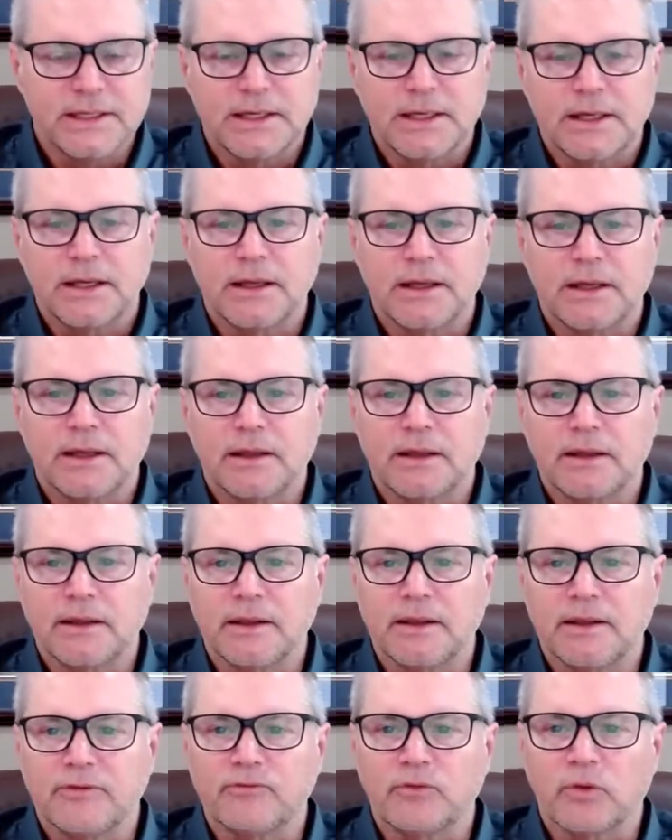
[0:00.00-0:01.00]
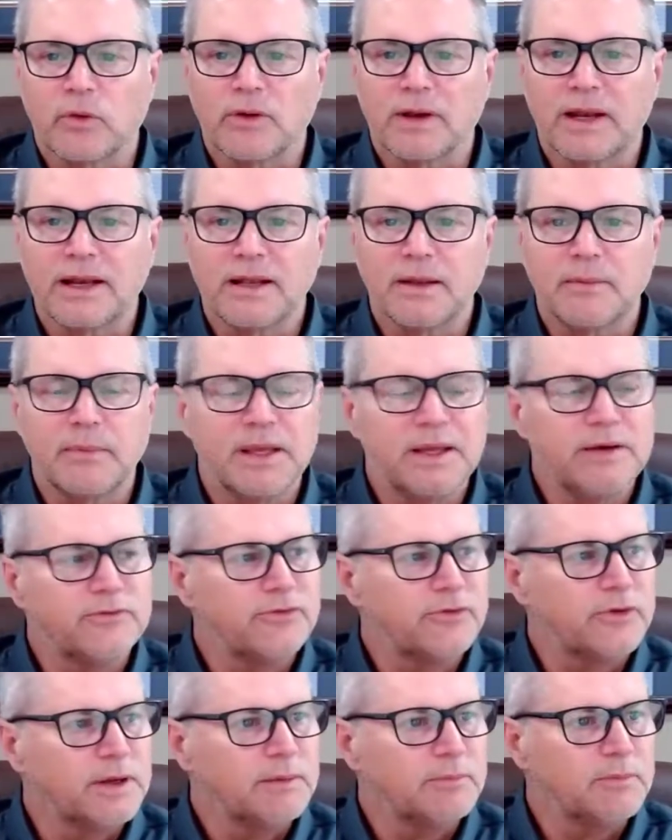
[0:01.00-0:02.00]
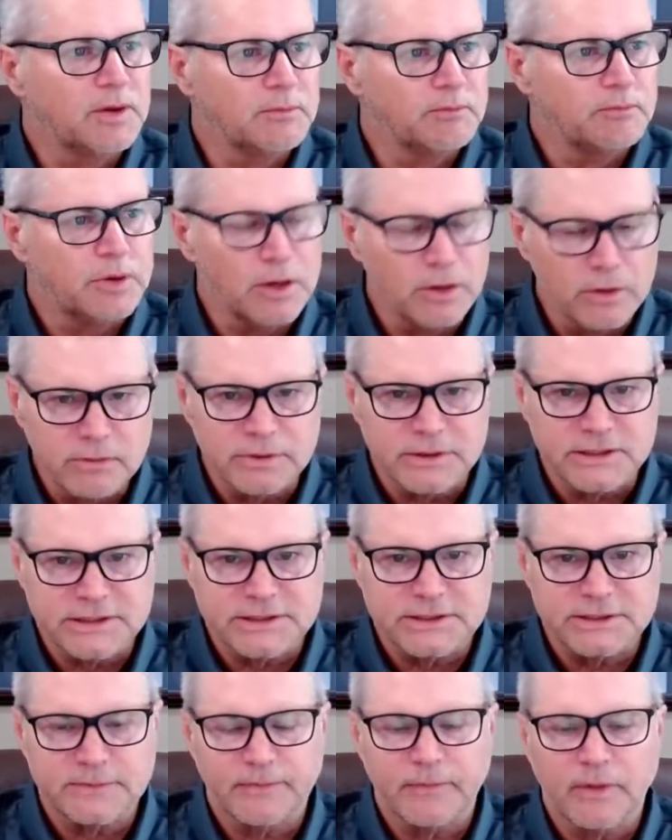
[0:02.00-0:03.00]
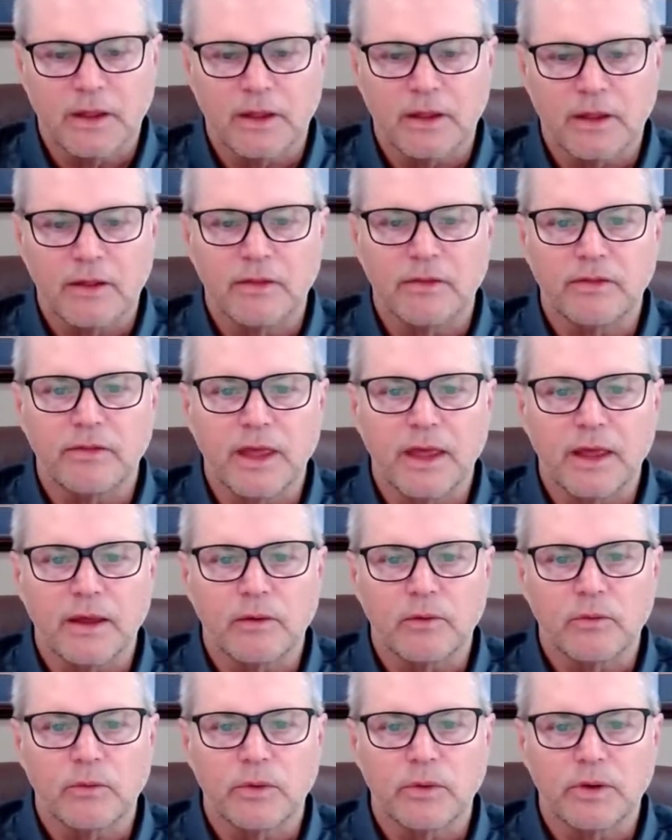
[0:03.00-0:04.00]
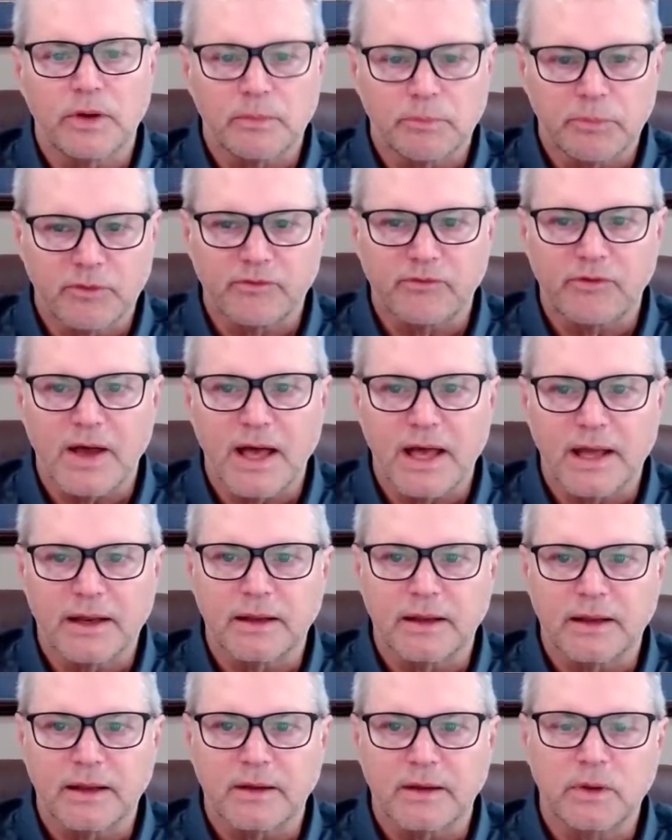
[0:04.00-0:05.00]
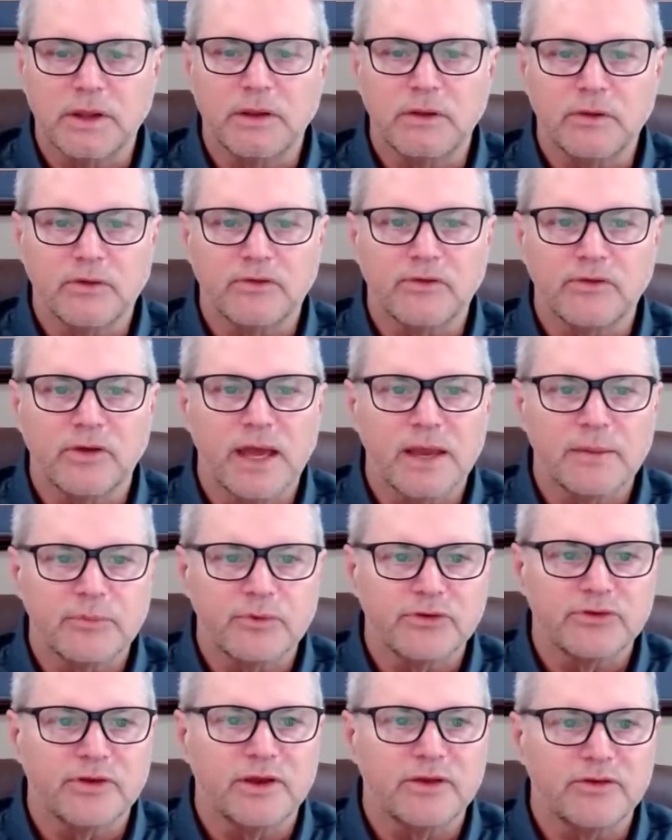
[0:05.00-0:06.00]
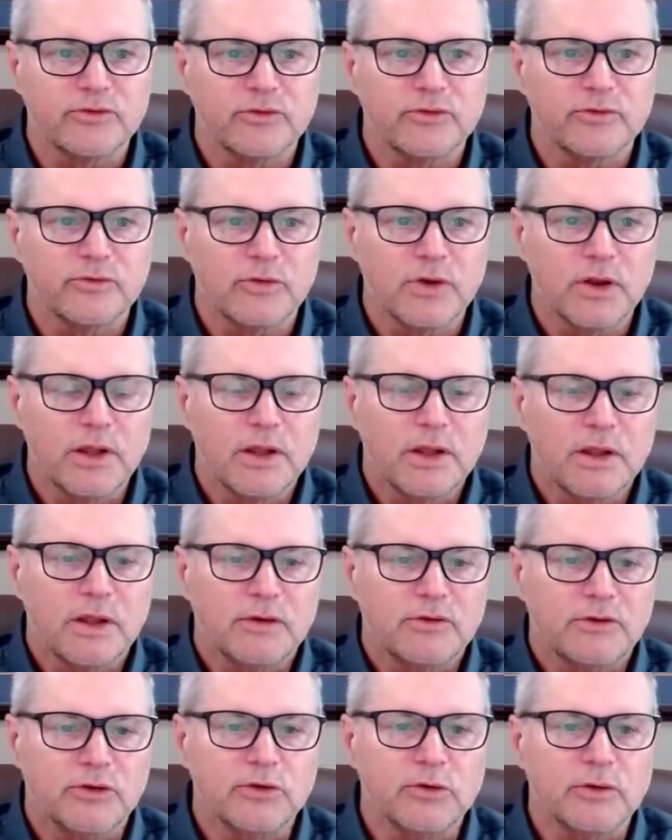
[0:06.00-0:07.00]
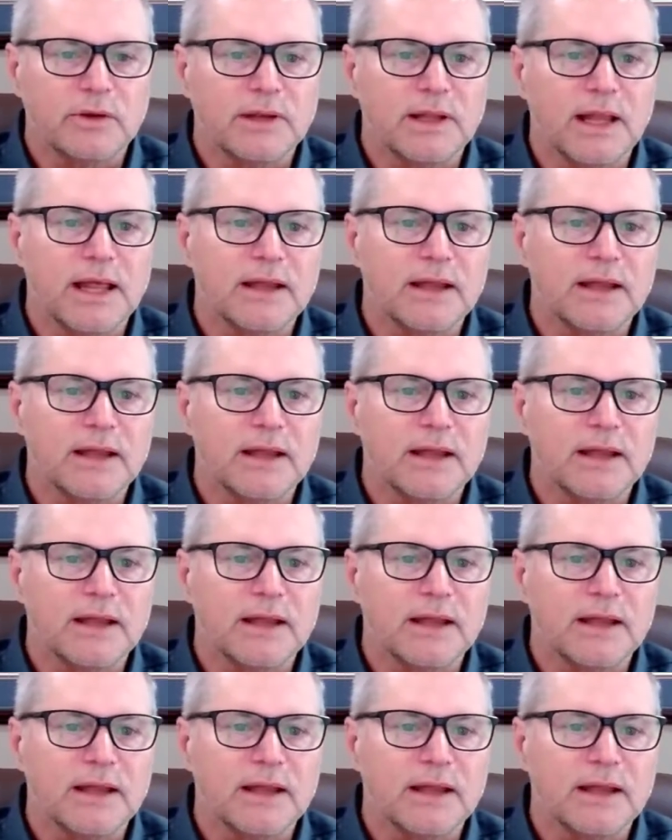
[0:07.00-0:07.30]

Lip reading: And for a lot of the mainframe components that we're providing, we use HyperStation to do a lot